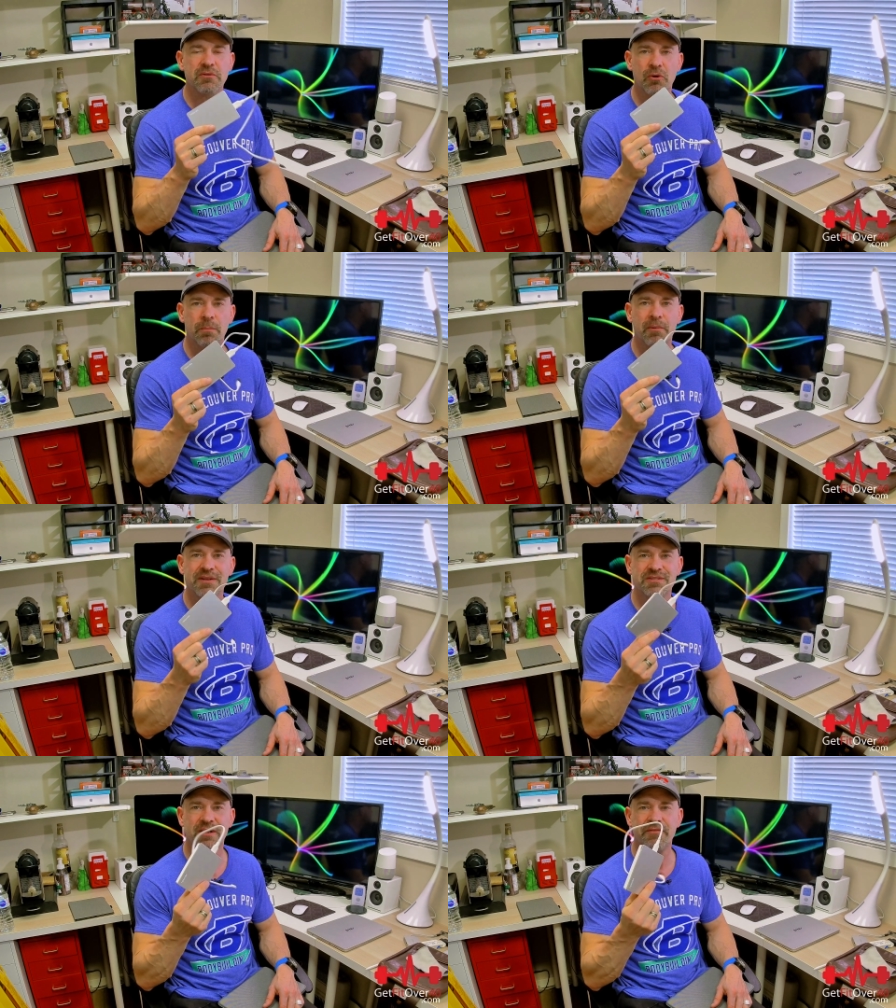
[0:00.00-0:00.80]
or
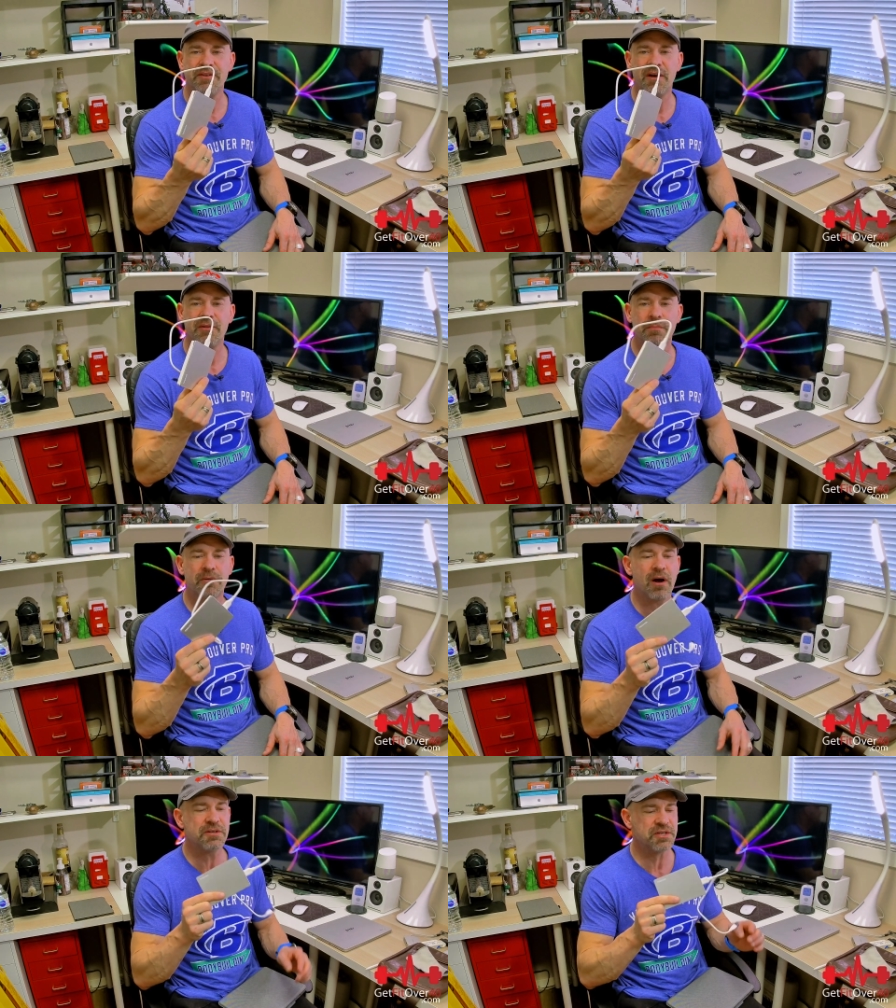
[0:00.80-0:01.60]
bring stuff into other
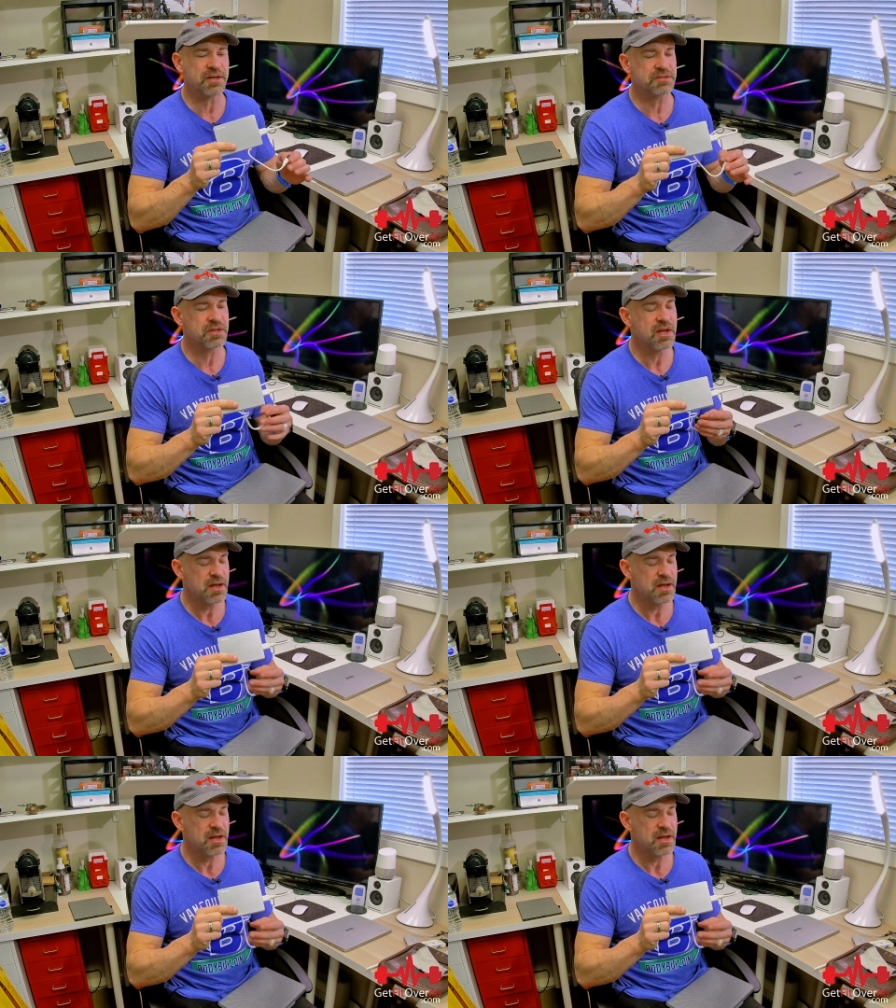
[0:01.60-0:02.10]
projects.